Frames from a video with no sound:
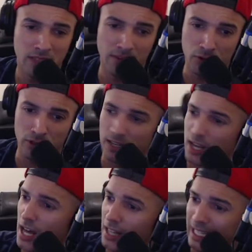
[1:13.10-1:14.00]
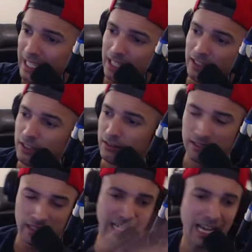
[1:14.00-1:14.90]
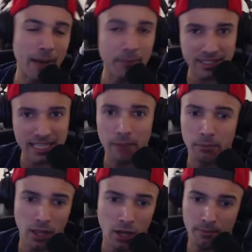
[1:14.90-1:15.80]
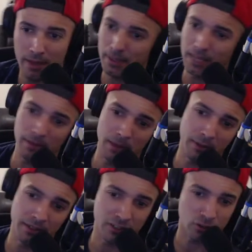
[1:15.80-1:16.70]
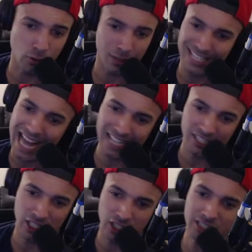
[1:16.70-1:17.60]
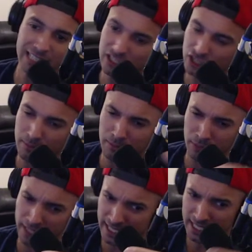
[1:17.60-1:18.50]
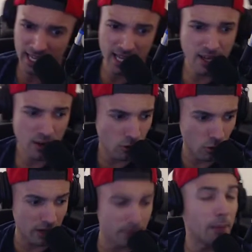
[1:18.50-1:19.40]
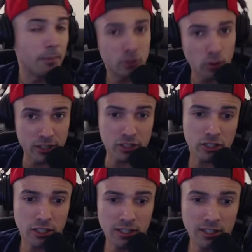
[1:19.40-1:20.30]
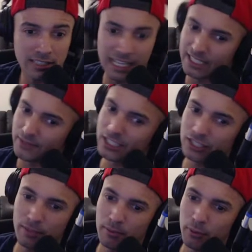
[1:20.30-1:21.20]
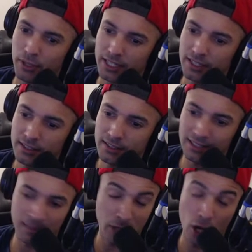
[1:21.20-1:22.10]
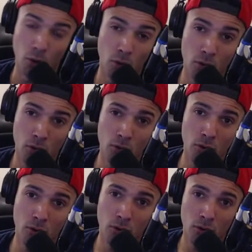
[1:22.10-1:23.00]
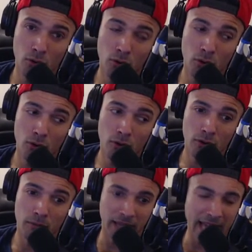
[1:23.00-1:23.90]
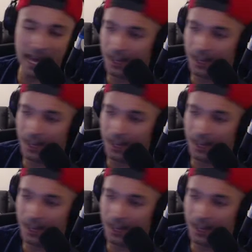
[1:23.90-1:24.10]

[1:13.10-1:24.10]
You can uh, link it in the in the comments down below. Maybe hit me up on discord.gg slash jpblink or hit me up on twitch.tv slash jpblink. You know. But yeah.